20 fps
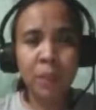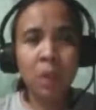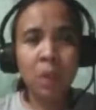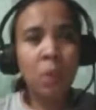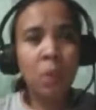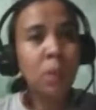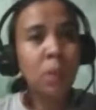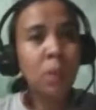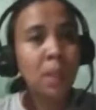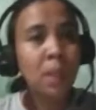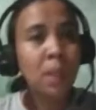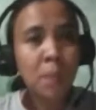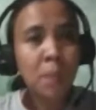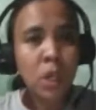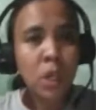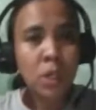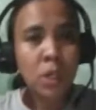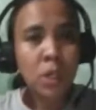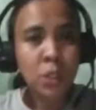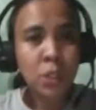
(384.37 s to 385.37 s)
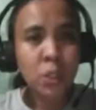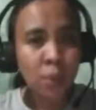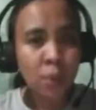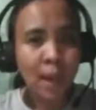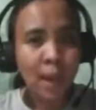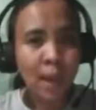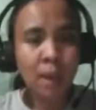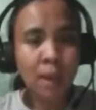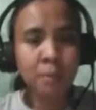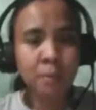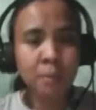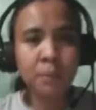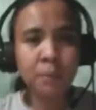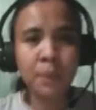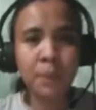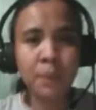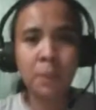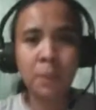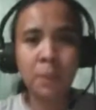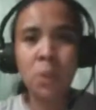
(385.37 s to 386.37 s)
Wilbur Schramm
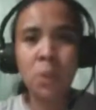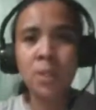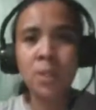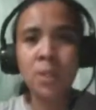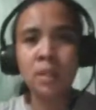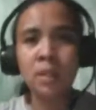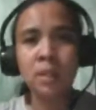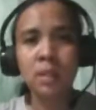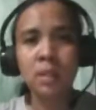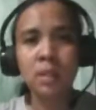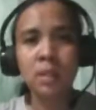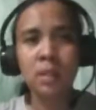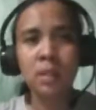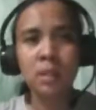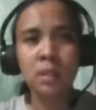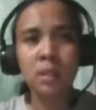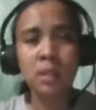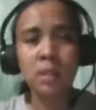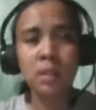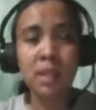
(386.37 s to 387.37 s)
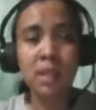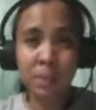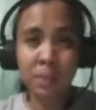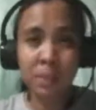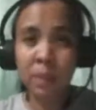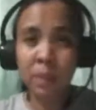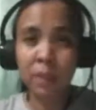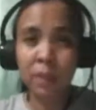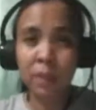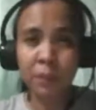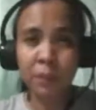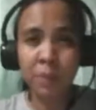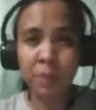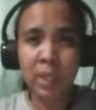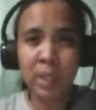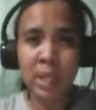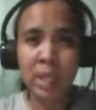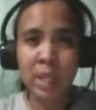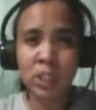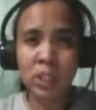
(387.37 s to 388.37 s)
proposed this model of
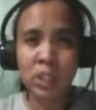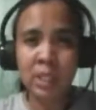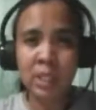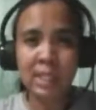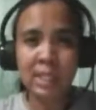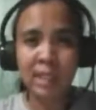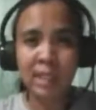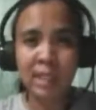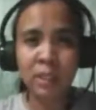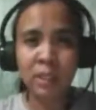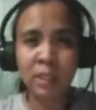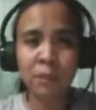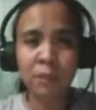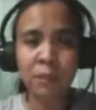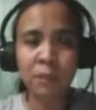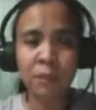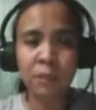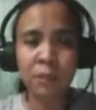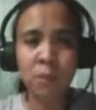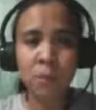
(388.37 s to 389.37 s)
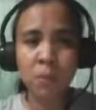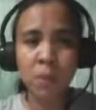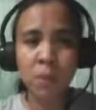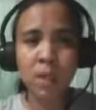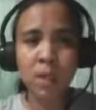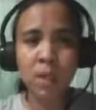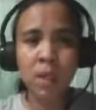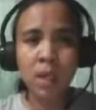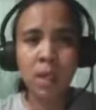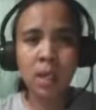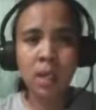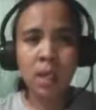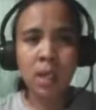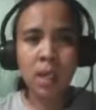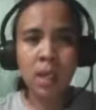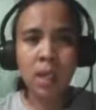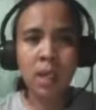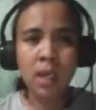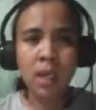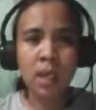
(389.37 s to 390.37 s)
communication in 1954,
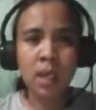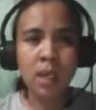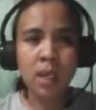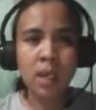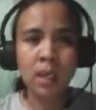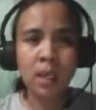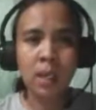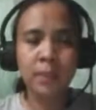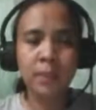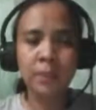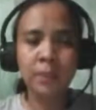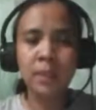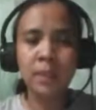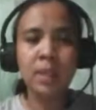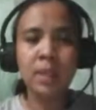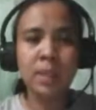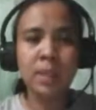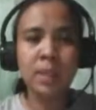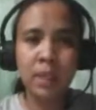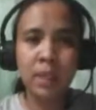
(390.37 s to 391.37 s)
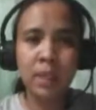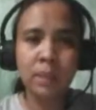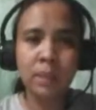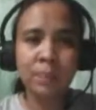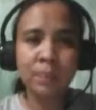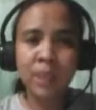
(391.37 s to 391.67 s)
and he said,